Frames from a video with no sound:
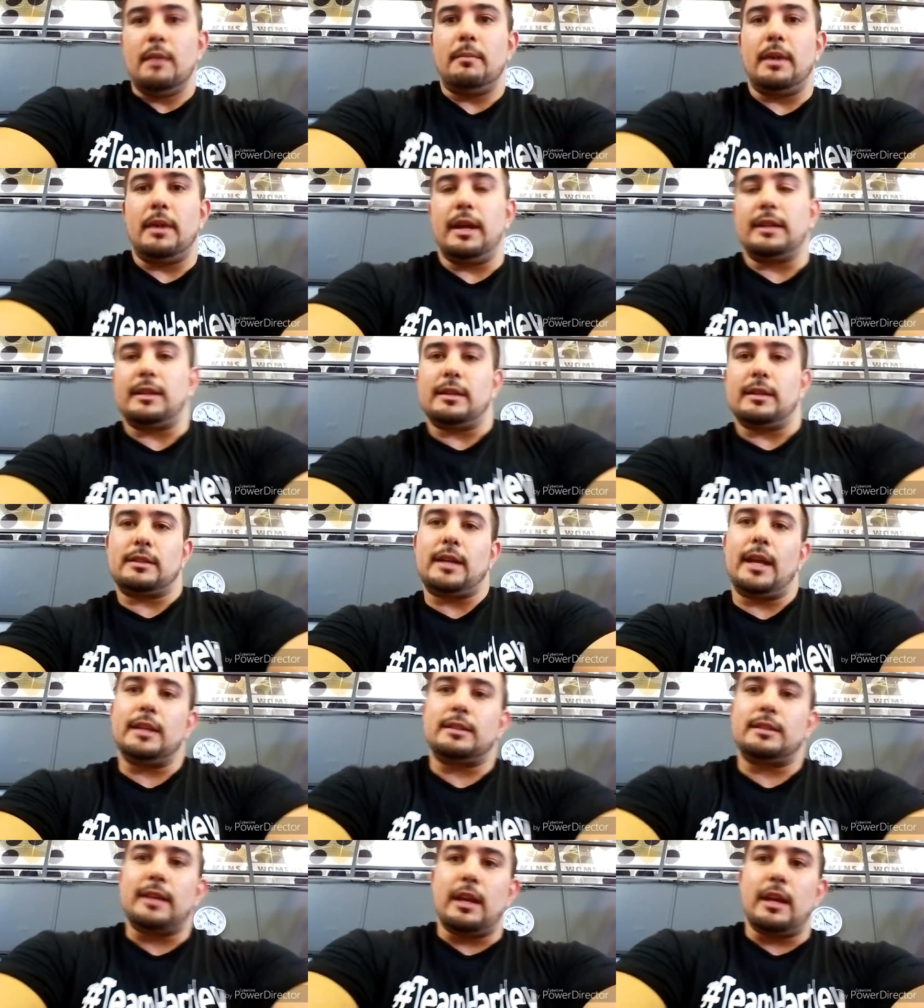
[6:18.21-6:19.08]
But it's, it's
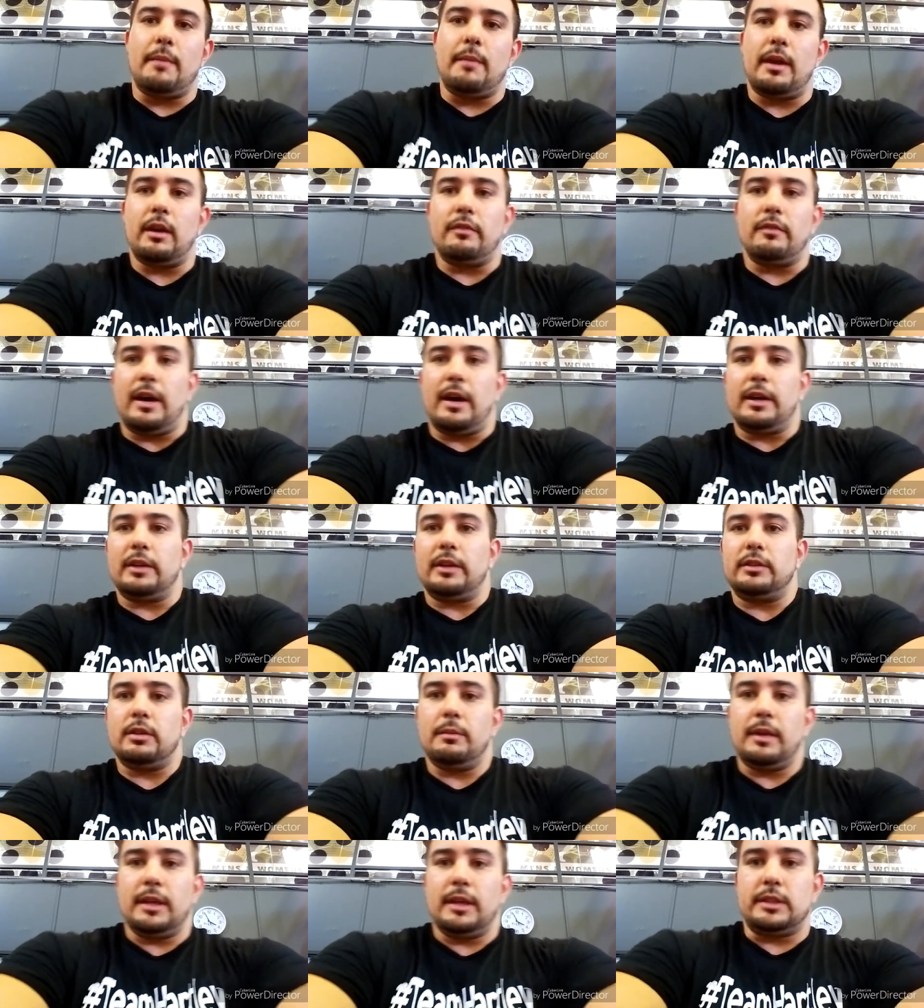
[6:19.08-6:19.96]
got a sentimental value
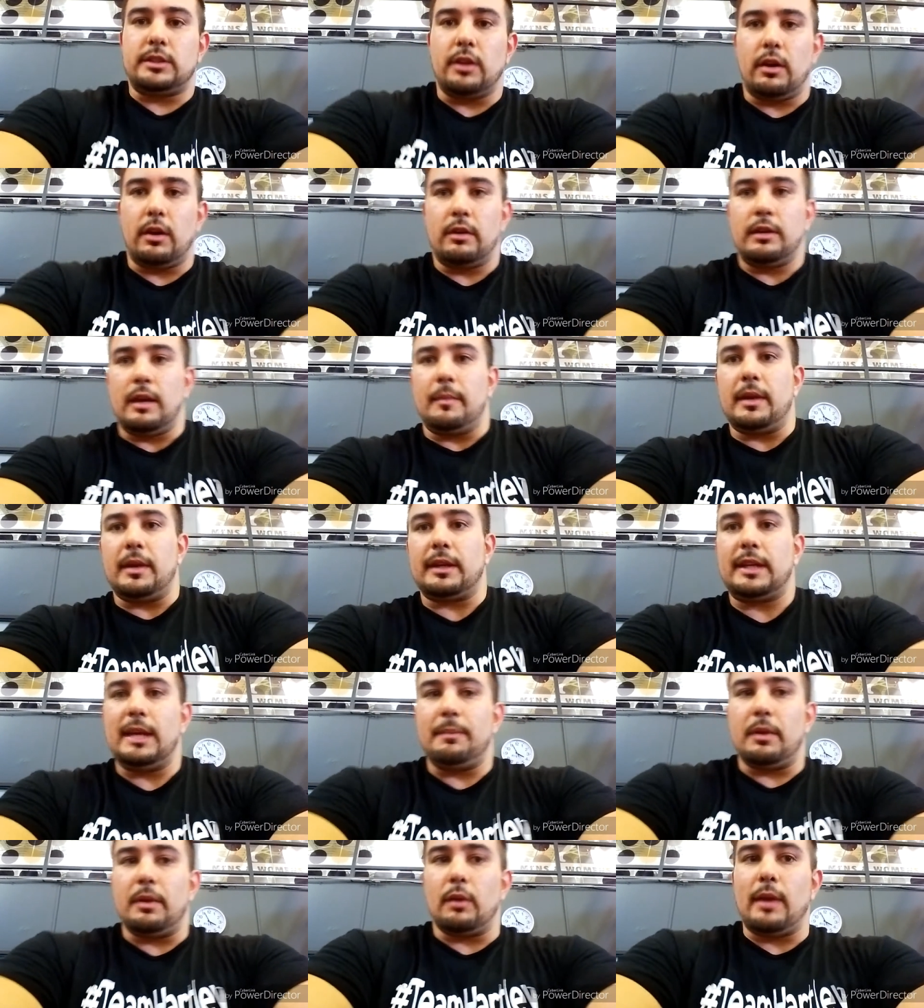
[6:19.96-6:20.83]
to me, so I'm gonna
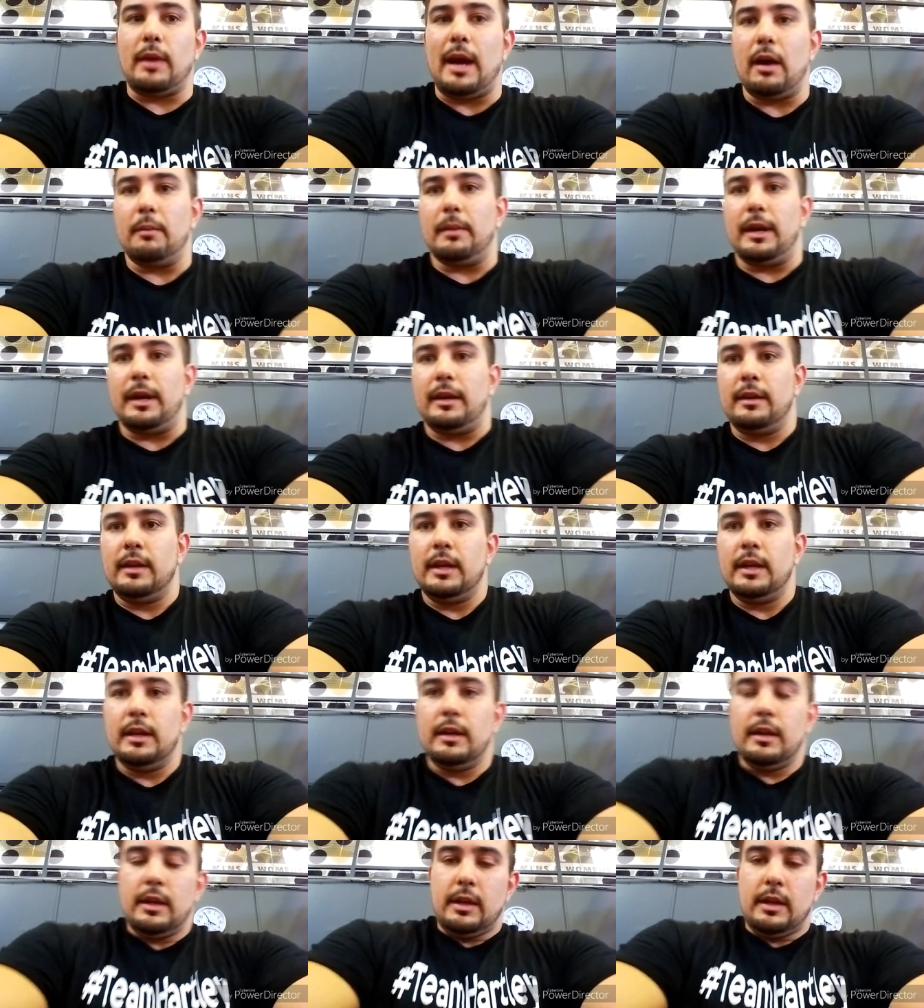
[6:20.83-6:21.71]
keep it around.
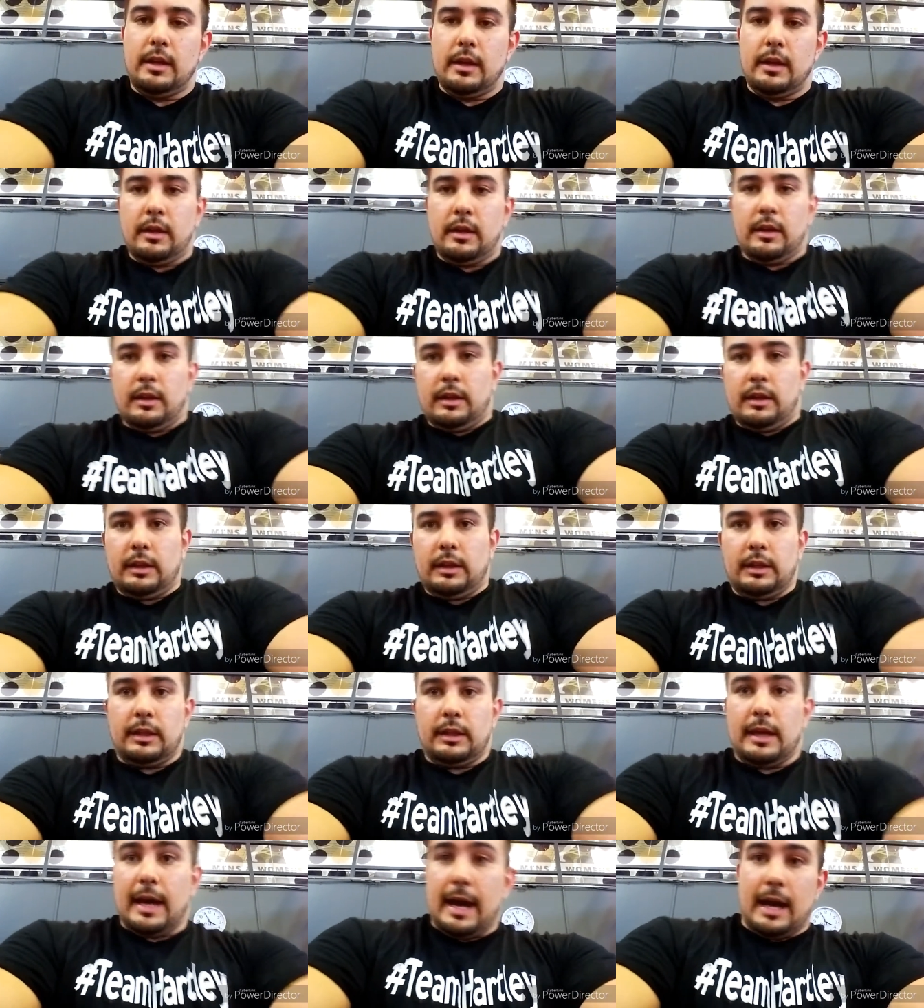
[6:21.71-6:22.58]

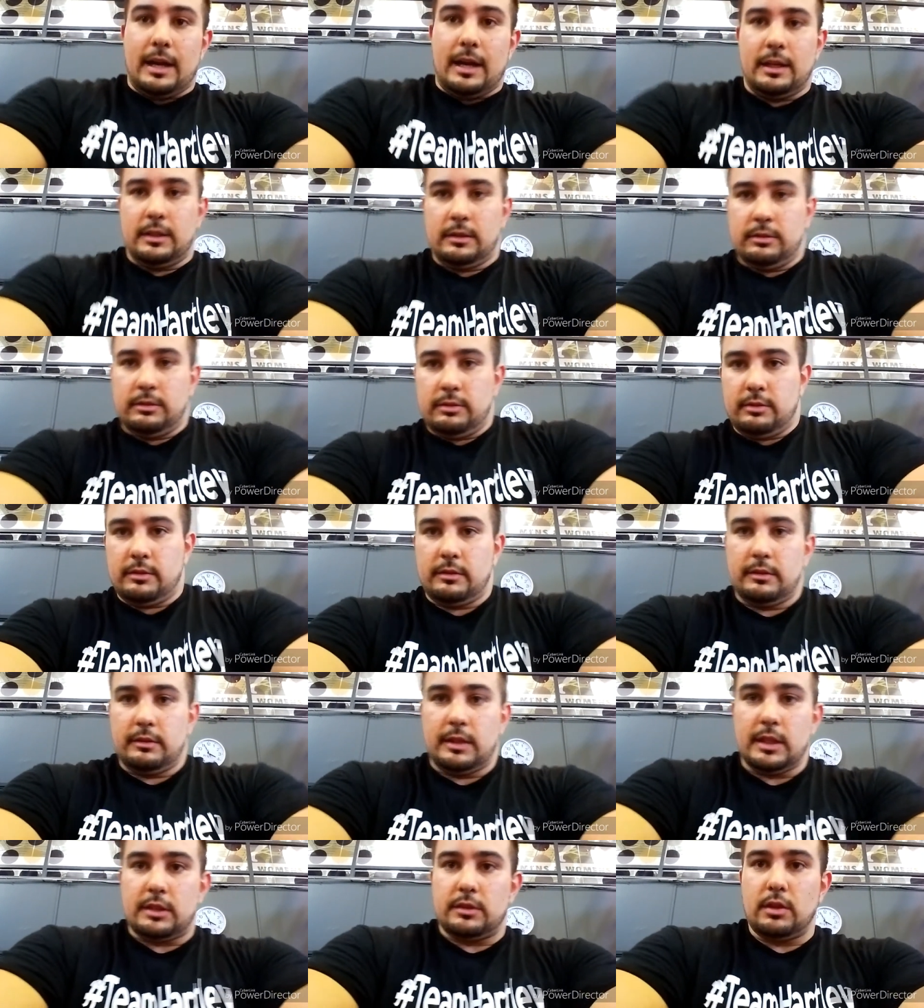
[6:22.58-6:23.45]
But yeah,
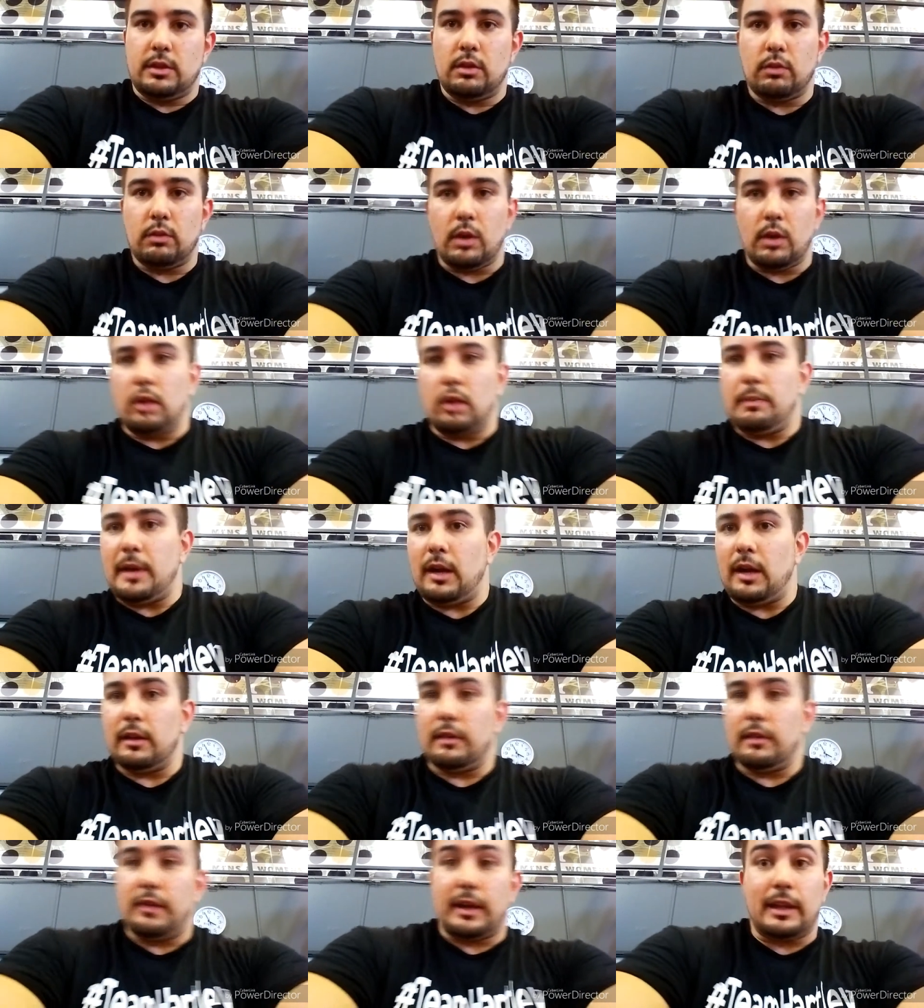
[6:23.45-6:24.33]
this new rogue
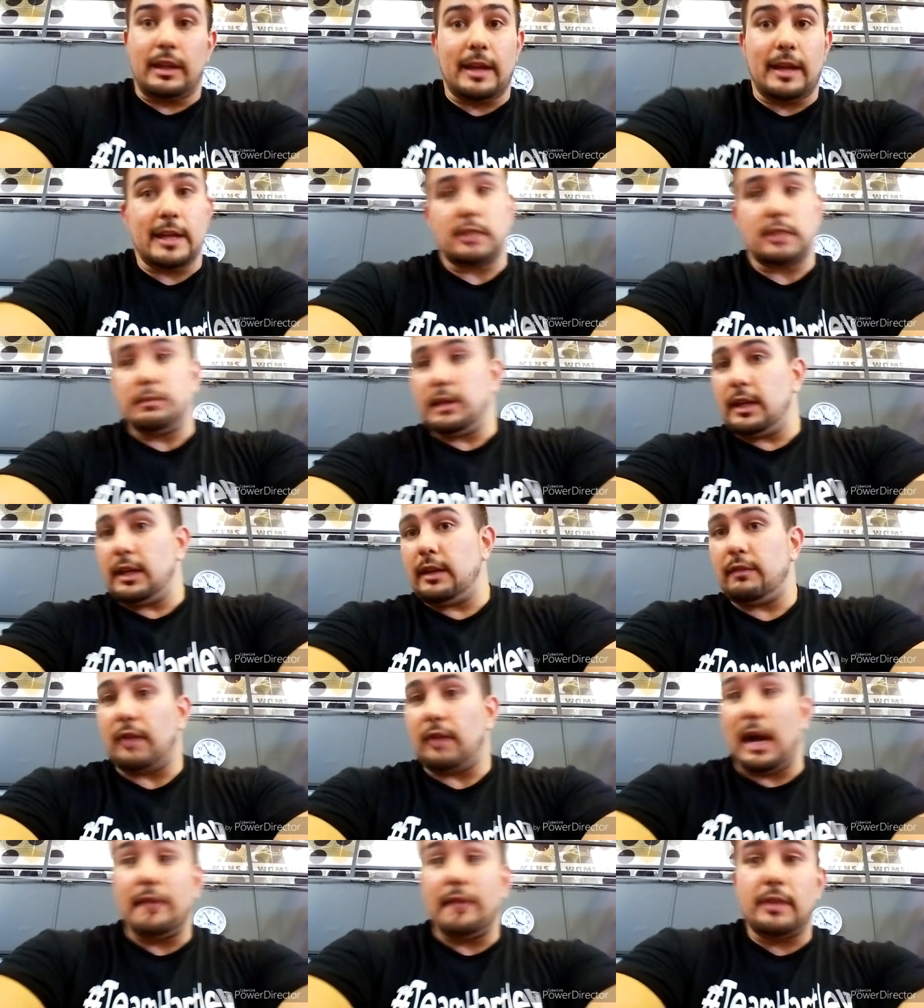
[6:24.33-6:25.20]
belt, if it can last
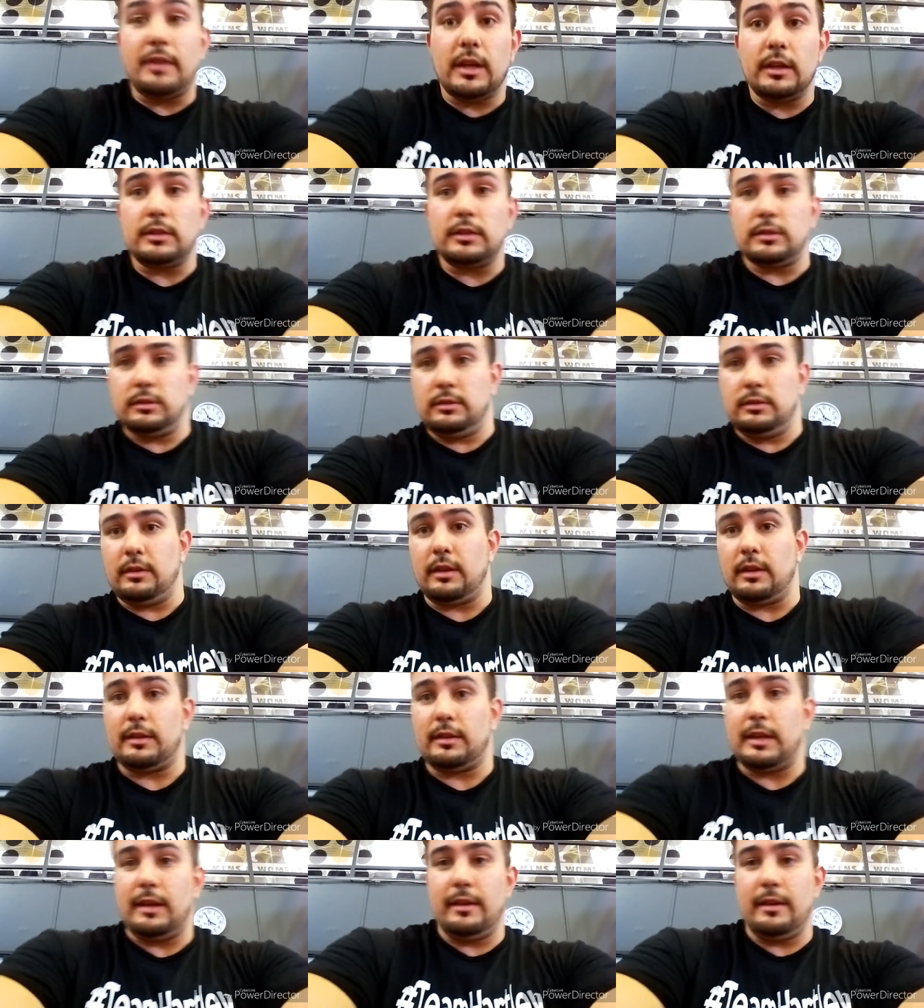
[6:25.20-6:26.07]
me five years,
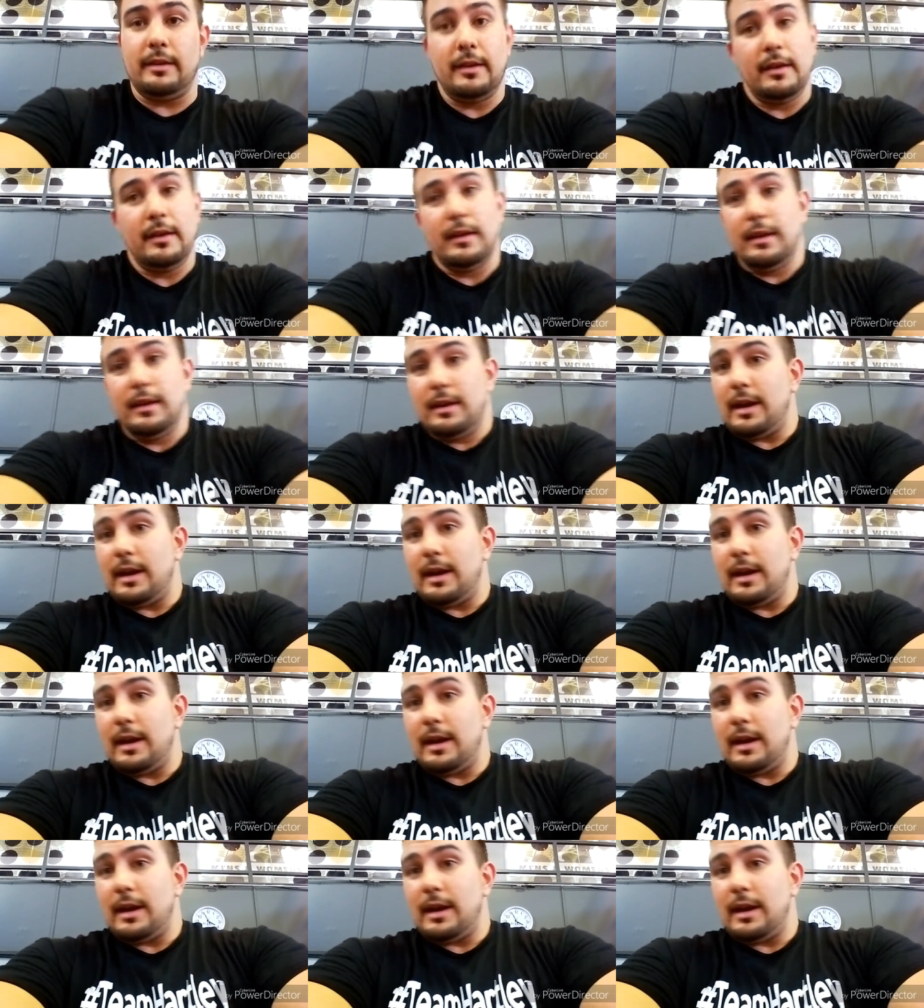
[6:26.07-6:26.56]
that's it.